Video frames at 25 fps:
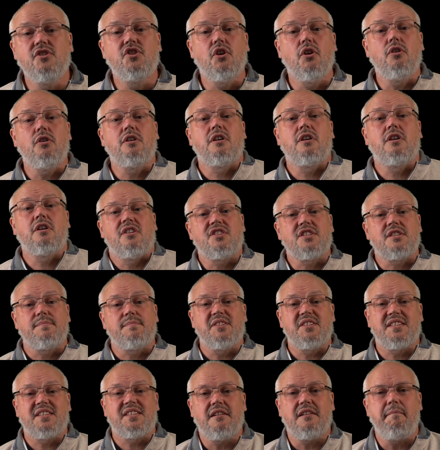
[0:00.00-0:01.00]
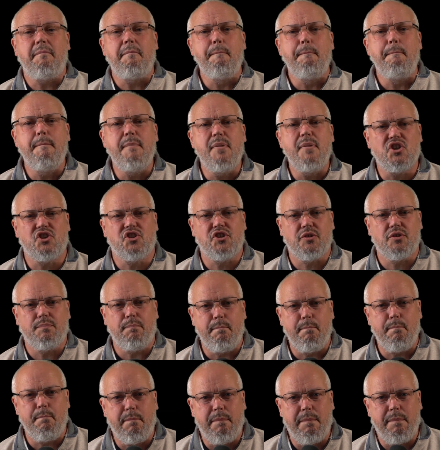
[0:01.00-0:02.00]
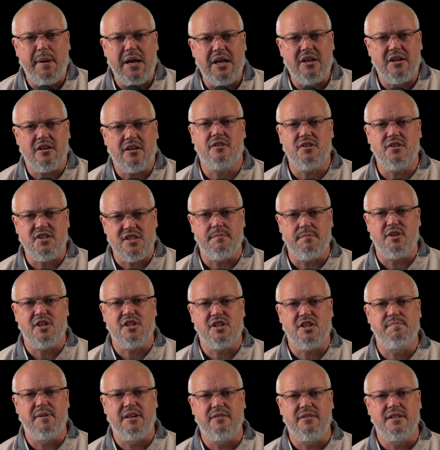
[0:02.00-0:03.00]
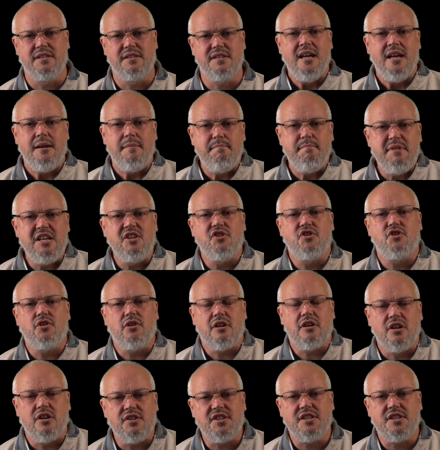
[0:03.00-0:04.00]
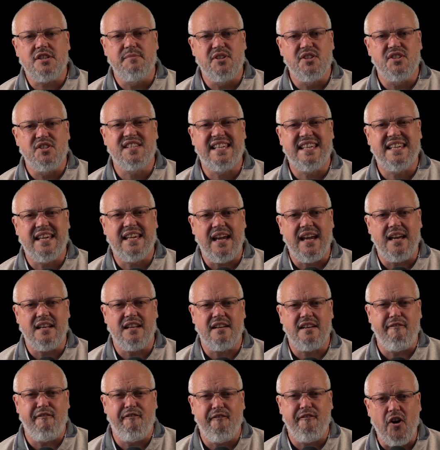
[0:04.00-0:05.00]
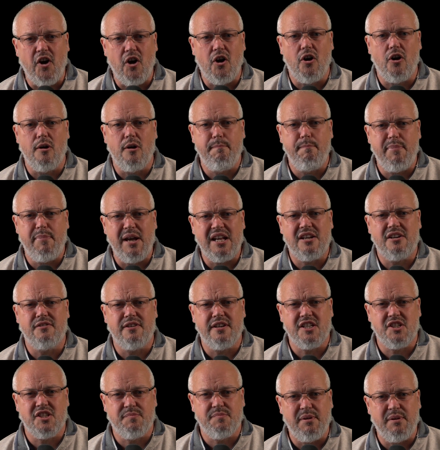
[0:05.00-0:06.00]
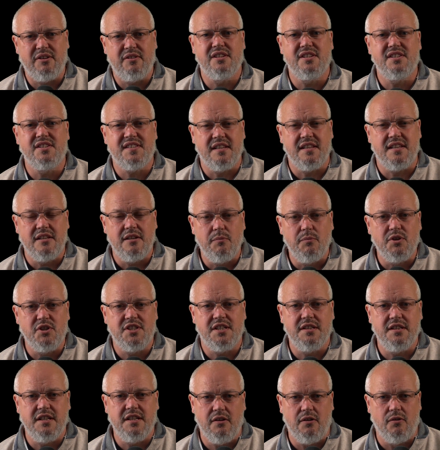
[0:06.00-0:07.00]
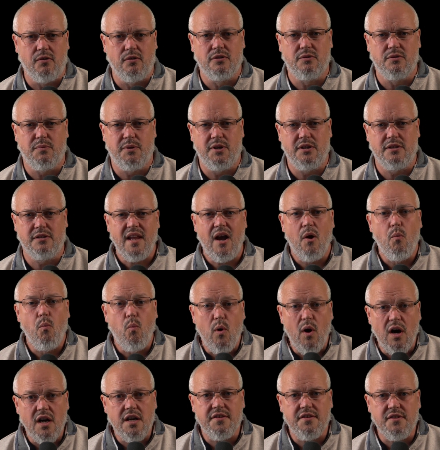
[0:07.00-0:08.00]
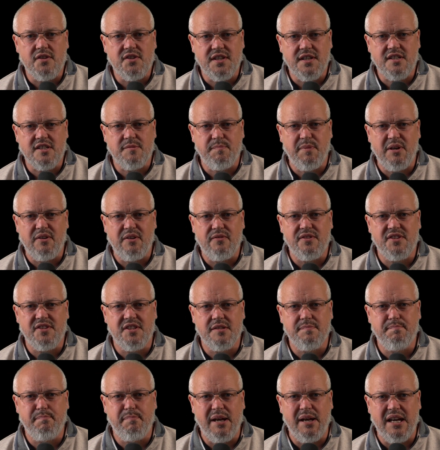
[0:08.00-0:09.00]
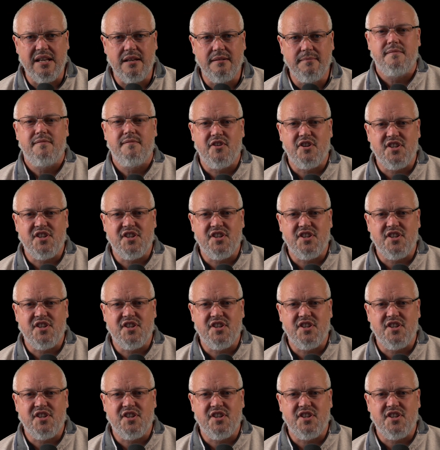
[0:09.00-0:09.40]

your customers get a much better customer experience. It means your customers get a far better experience than they would in the old world. And why are those experiences better? For a